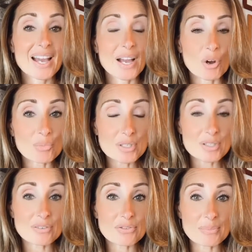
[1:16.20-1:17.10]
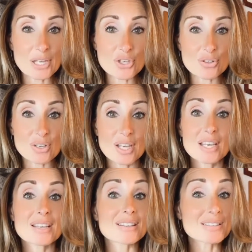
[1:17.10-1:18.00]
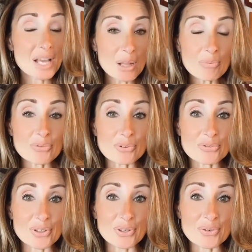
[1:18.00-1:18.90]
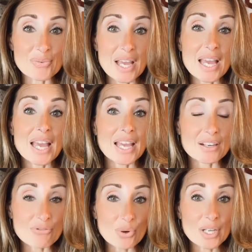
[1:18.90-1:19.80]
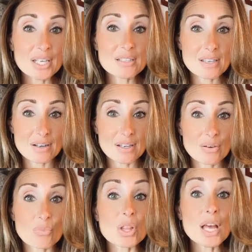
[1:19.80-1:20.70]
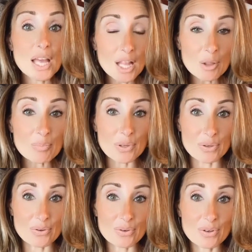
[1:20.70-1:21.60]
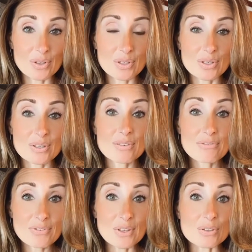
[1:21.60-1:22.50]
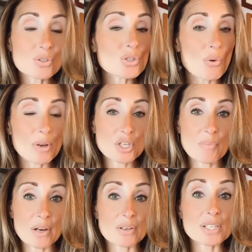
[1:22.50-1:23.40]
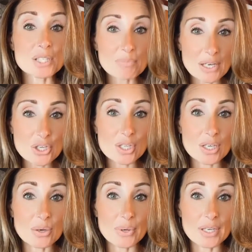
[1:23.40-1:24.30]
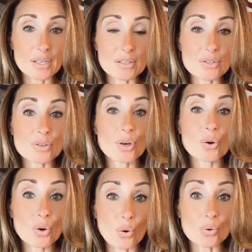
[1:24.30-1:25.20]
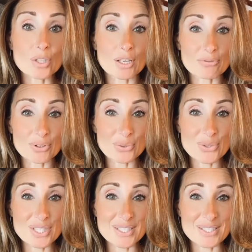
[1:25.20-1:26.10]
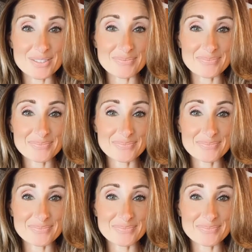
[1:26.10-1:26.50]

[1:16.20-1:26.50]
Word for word: I hope this information is helpful for you, and avoiding dairy will help you feel so much better, especially going into the cold and flu season.